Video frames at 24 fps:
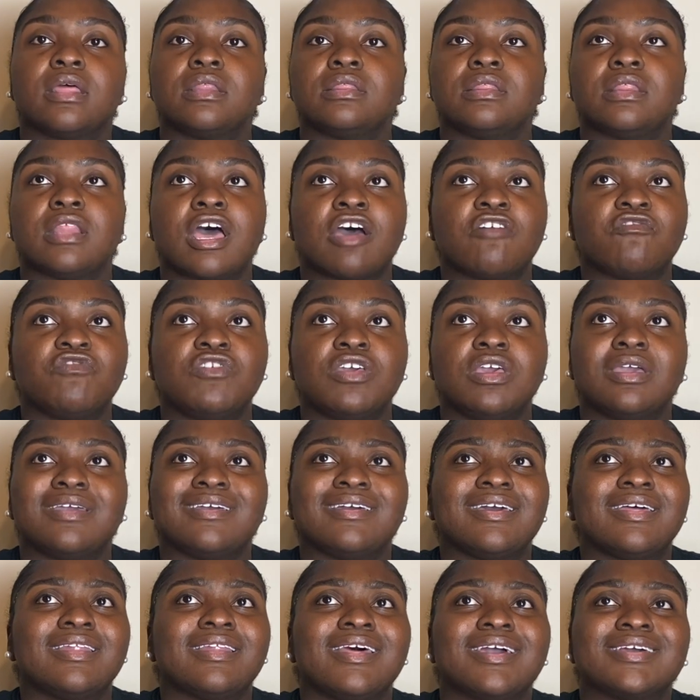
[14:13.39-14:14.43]
not
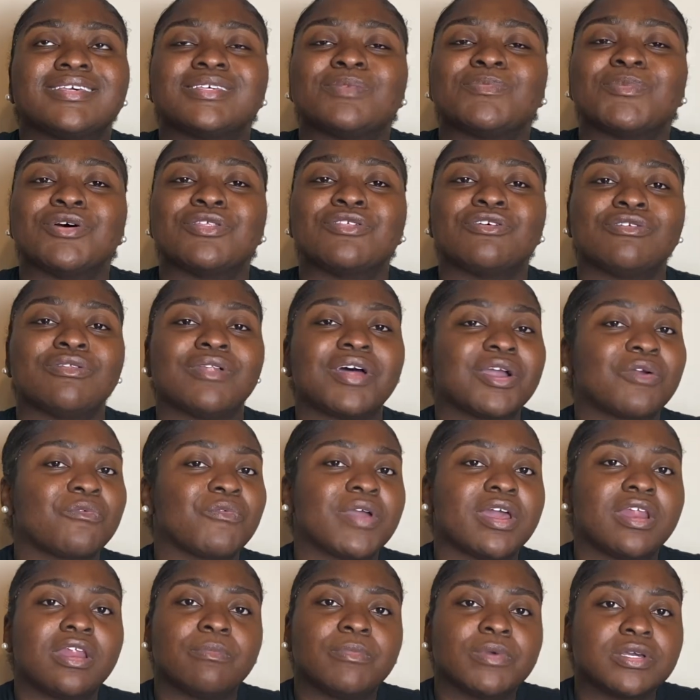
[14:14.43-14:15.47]
vegan, and like some other like
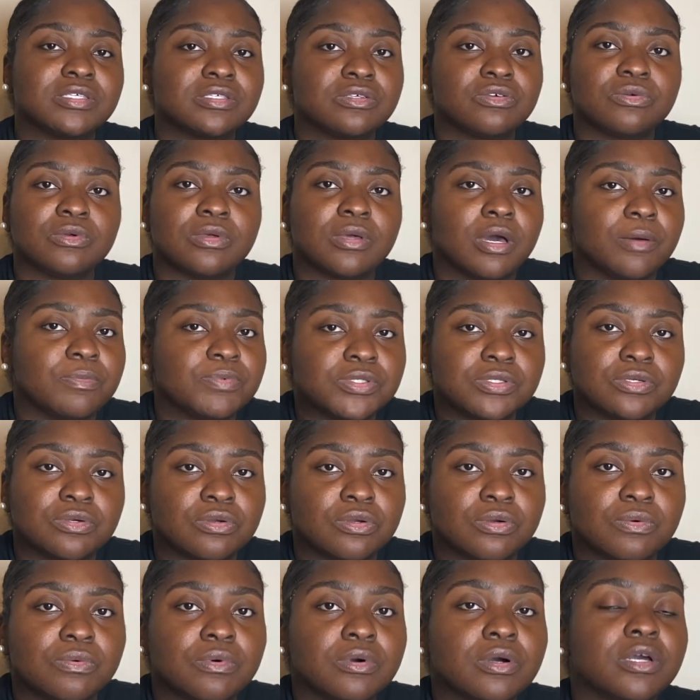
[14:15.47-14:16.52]
random
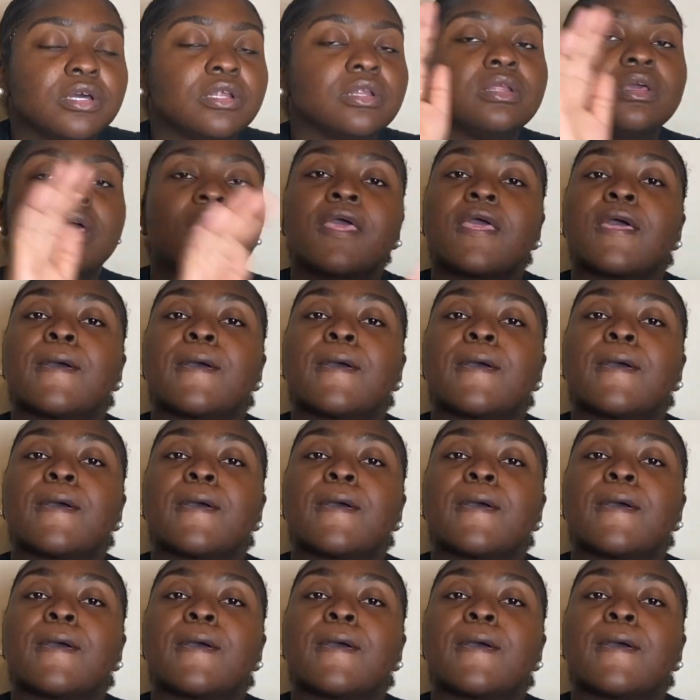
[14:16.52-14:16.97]
obscure one.